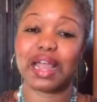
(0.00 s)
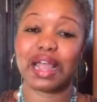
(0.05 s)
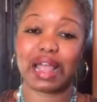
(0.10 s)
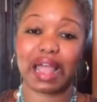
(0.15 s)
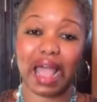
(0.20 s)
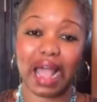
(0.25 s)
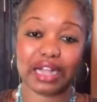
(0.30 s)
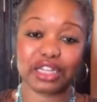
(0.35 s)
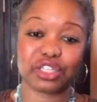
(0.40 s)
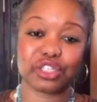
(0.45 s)

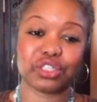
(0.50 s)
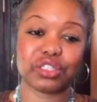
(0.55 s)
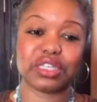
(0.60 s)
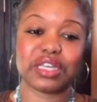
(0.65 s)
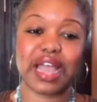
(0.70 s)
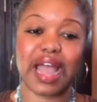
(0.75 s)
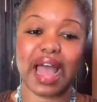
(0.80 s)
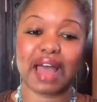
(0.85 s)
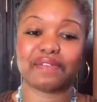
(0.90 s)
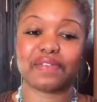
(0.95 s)
actually
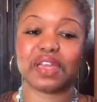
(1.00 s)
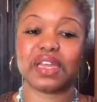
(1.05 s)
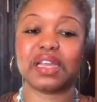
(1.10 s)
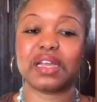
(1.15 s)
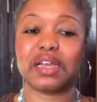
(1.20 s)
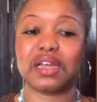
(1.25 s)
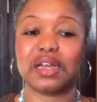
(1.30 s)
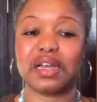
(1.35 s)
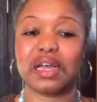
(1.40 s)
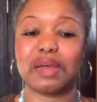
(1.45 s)

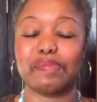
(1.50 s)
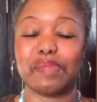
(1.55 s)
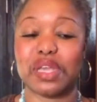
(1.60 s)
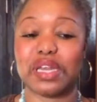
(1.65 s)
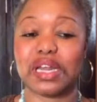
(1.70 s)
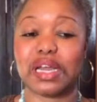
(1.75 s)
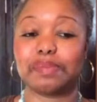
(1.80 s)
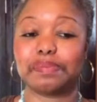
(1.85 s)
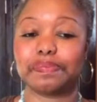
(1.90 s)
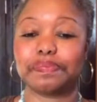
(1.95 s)
having a Meetup.